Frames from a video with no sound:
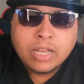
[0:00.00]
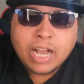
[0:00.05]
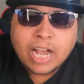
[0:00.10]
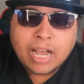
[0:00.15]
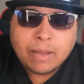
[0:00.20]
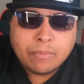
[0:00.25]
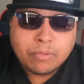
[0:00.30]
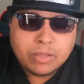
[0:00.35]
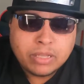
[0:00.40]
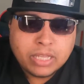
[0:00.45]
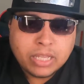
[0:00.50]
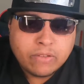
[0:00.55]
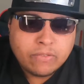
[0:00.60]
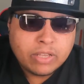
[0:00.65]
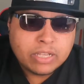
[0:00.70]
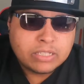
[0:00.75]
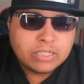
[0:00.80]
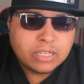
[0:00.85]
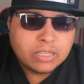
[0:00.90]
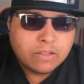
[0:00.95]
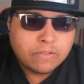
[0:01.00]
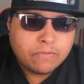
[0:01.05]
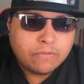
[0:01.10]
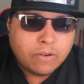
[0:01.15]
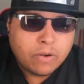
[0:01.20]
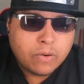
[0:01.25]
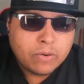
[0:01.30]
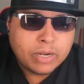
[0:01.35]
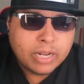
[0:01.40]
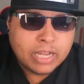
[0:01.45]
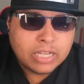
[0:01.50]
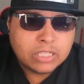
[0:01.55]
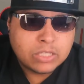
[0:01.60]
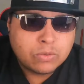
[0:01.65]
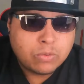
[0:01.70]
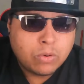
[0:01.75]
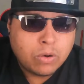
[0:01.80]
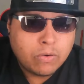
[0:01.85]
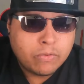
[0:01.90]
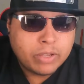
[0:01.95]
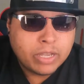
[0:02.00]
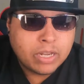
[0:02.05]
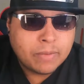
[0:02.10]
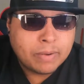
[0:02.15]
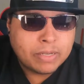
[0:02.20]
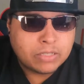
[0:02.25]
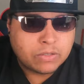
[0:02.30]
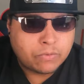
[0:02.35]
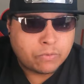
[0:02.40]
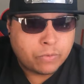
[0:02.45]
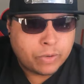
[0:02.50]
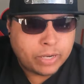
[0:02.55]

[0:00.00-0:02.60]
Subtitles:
I believe they said the phone has 12 gigabytes of